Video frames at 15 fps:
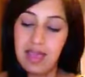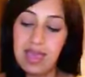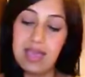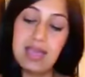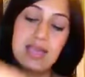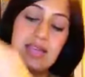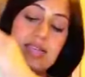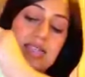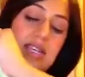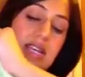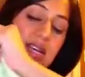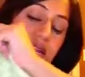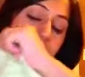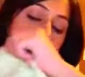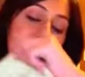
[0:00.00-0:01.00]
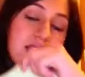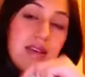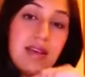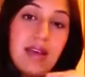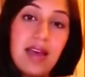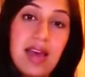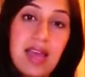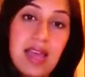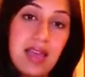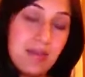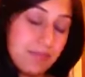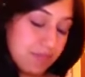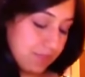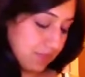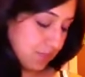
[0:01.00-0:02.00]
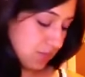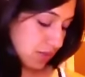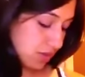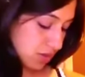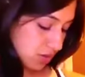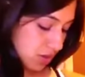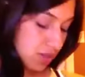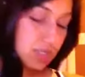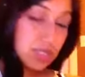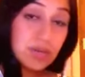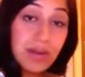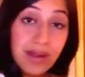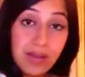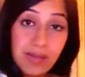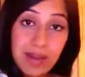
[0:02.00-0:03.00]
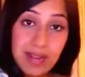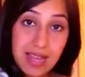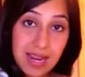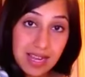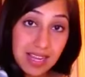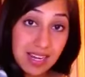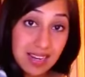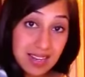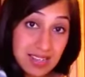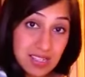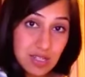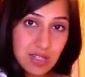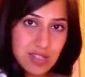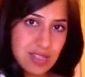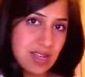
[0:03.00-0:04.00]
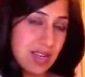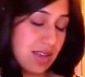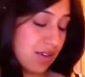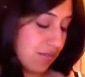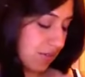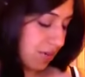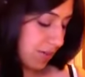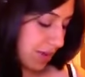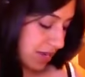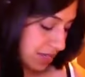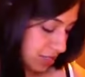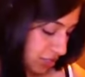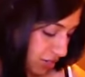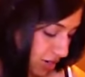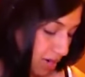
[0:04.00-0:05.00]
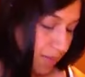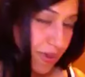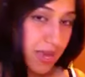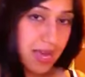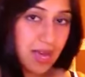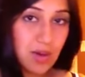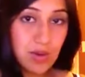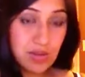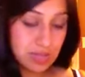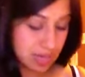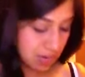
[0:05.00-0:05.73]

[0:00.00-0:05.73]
And I also recommend getting a nice nursing cover, because you're going to be out